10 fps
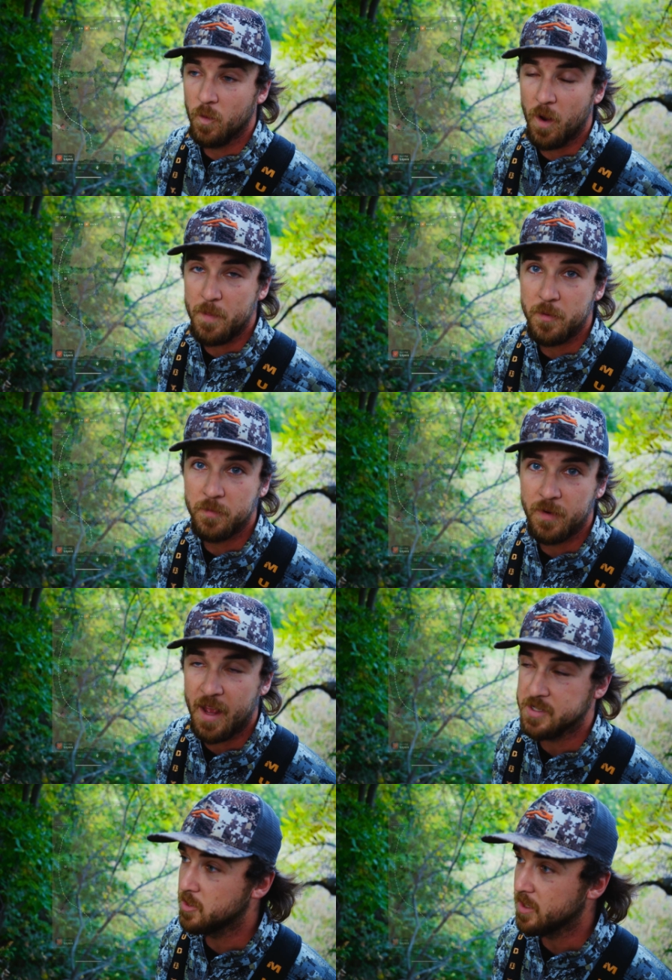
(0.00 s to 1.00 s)
I mean,
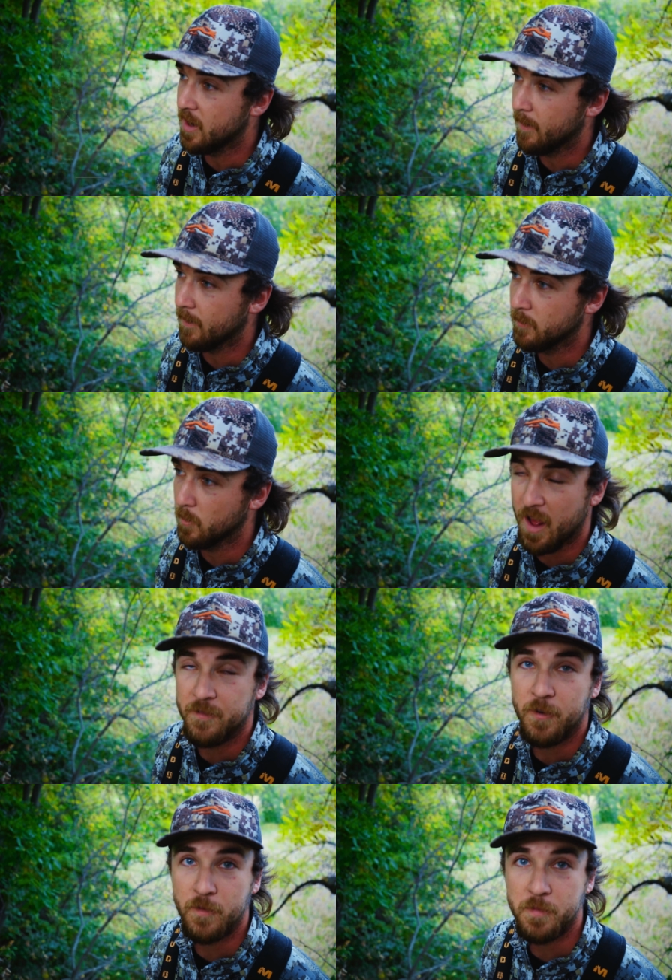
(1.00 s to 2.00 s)
as you can hear, we're
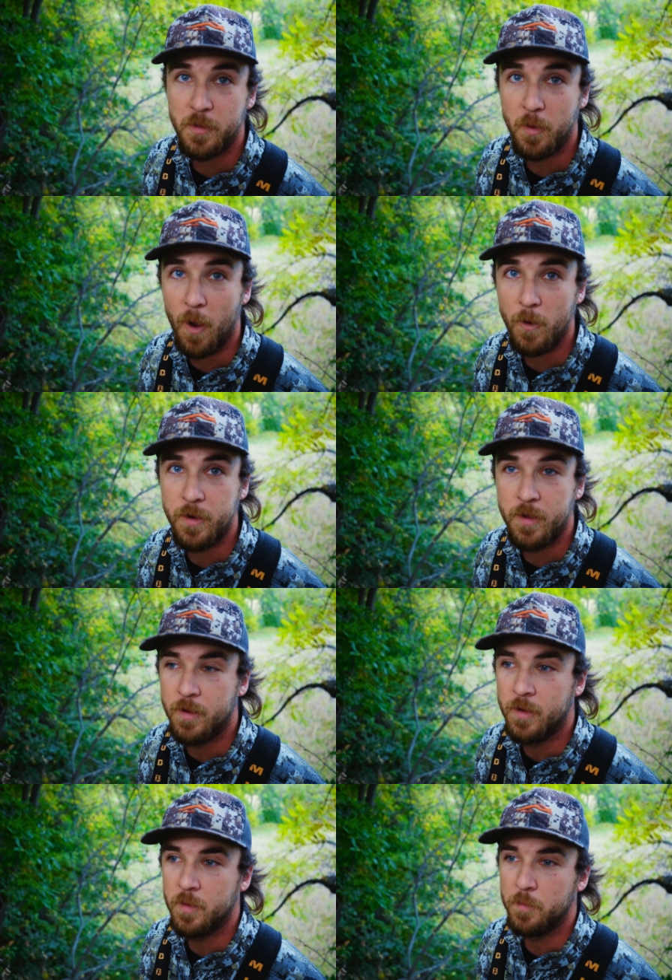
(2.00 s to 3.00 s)
not far from the road,
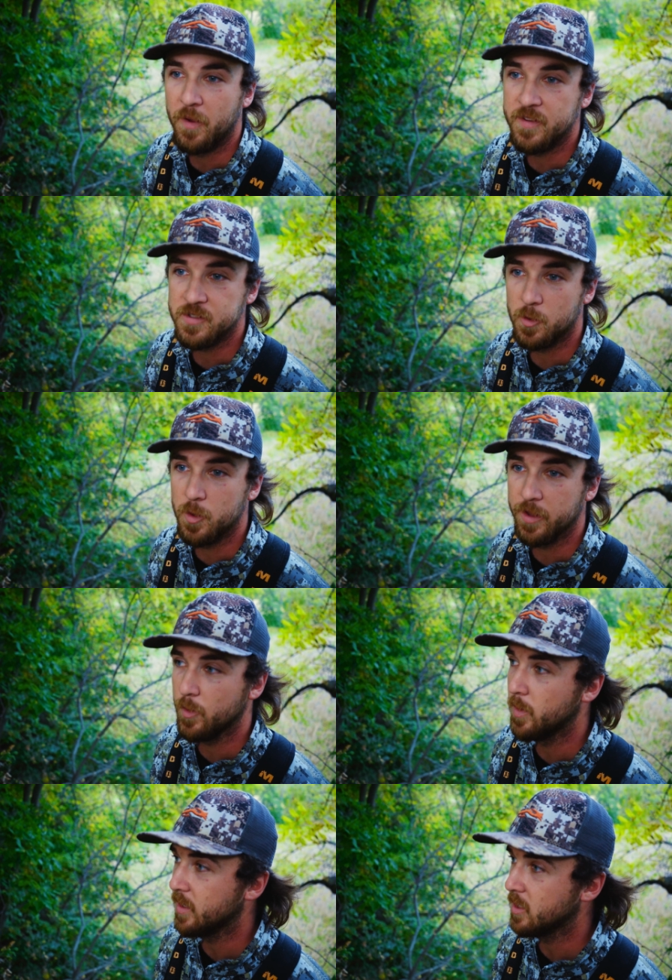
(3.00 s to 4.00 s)
but this is a
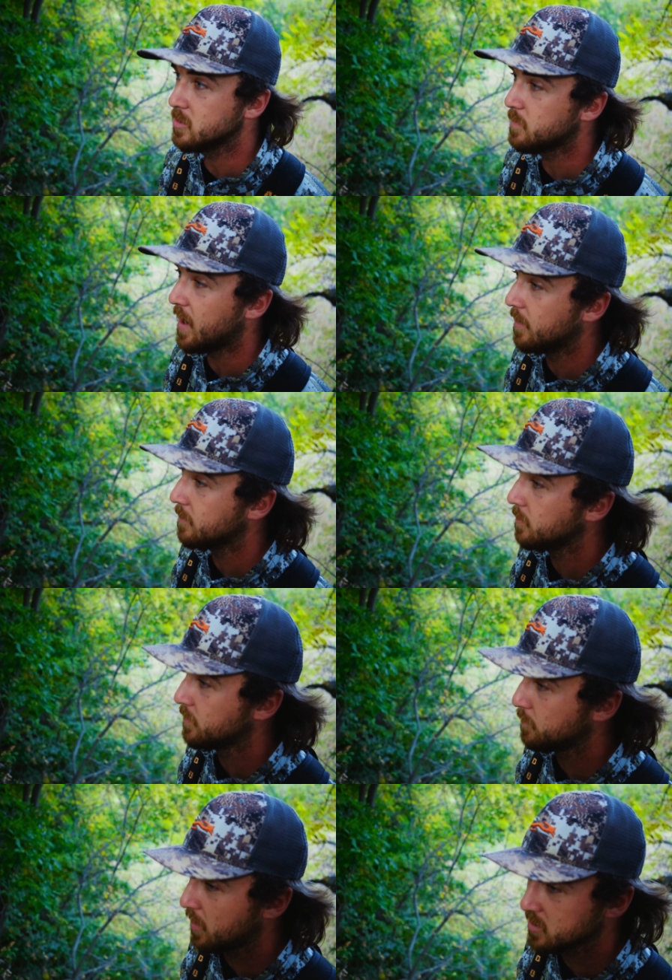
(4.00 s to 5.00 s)
really, really good spot when
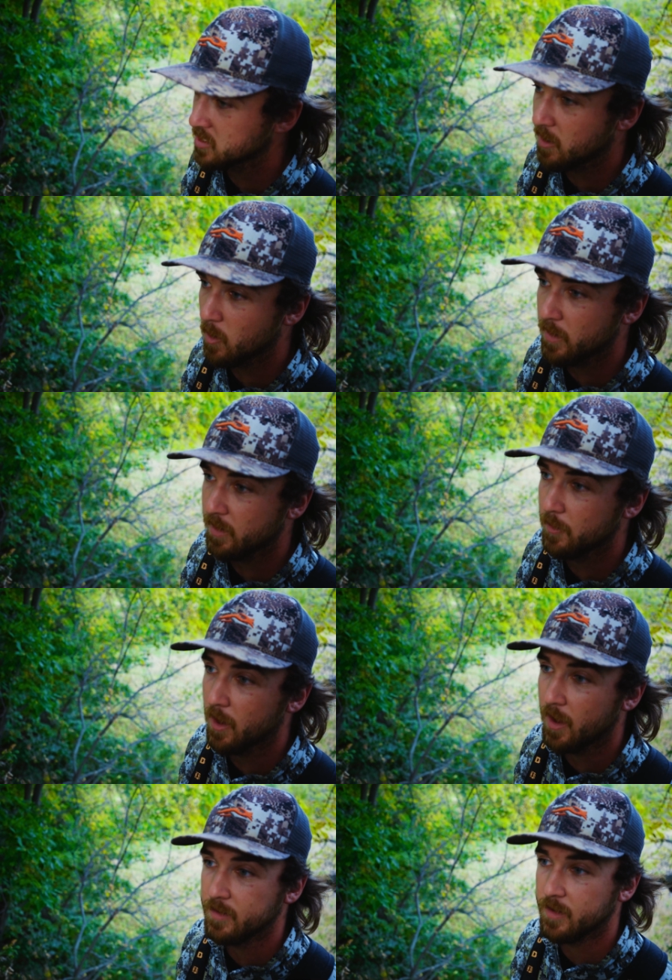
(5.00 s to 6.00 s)
bucks start going into
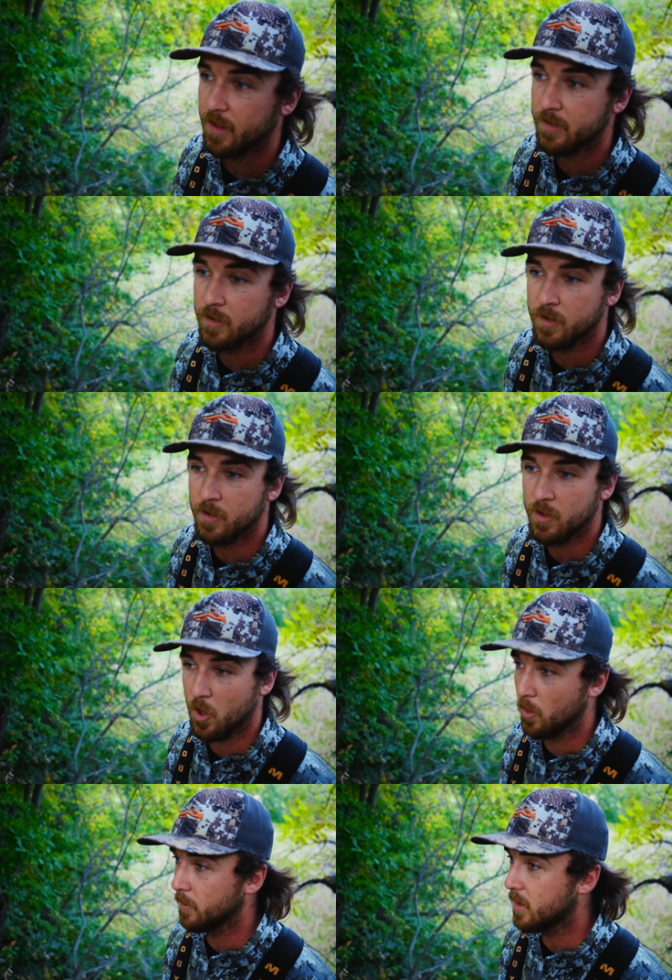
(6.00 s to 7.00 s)
rut and
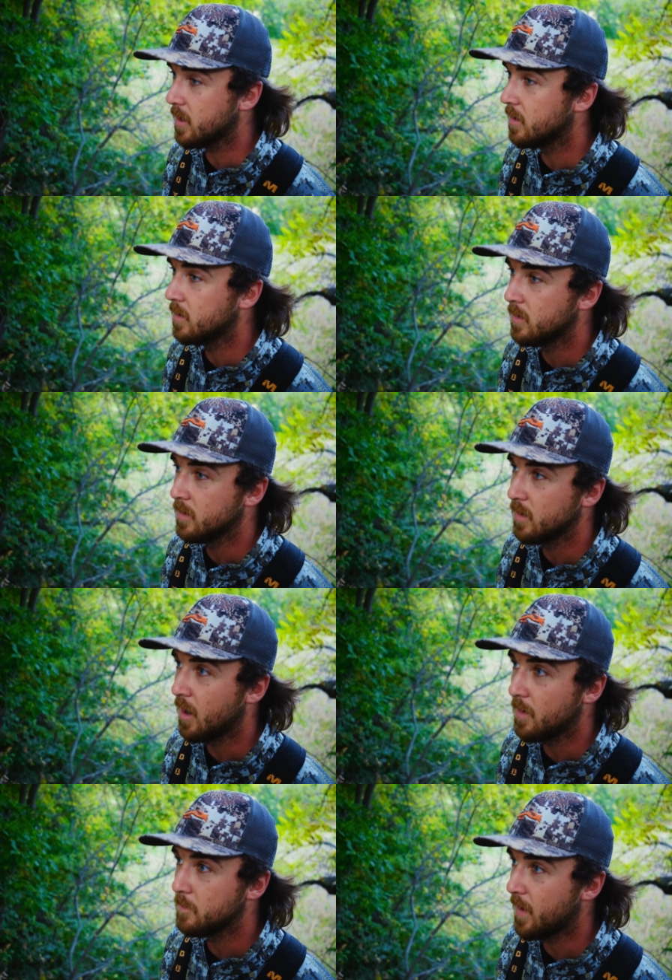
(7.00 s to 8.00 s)
early.
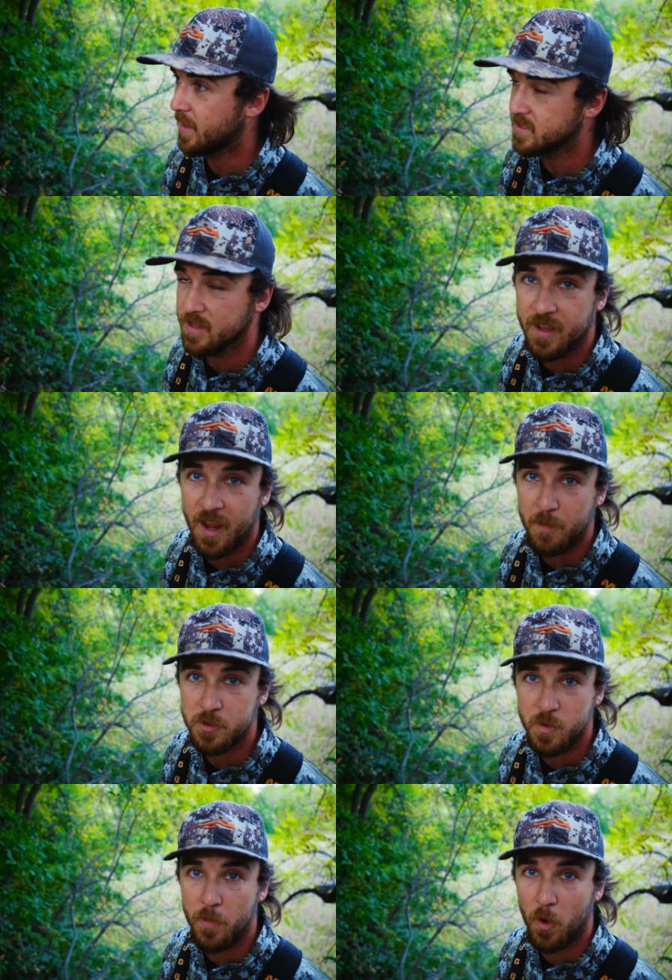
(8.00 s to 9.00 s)
Like I said, the
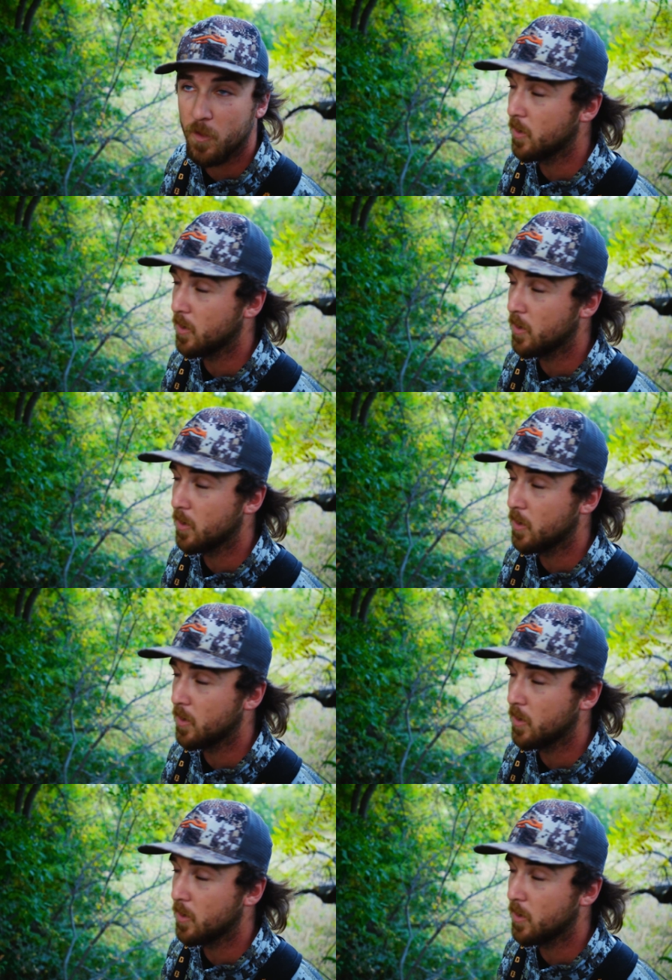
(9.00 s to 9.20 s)
cameras we pulled